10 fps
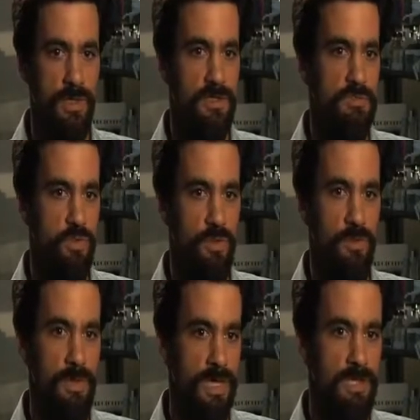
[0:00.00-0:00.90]
explore the
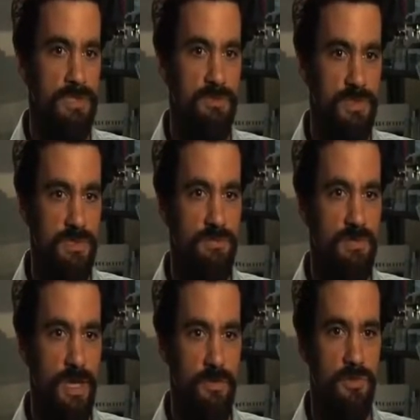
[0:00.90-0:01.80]
mechanisms of
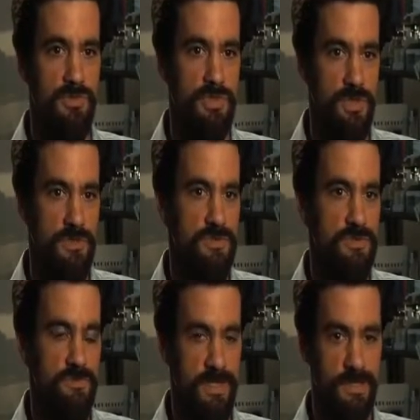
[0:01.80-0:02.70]
how those stressors
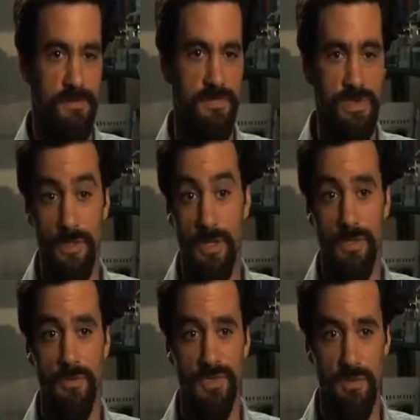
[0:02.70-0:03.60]
affect the
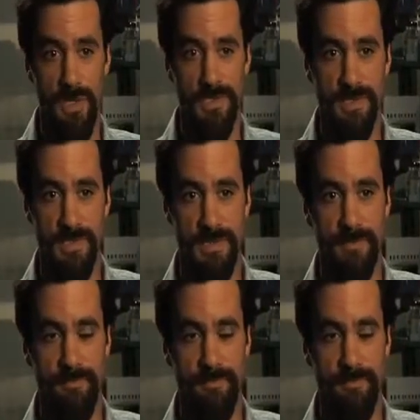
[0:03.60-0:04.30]
physiological responses.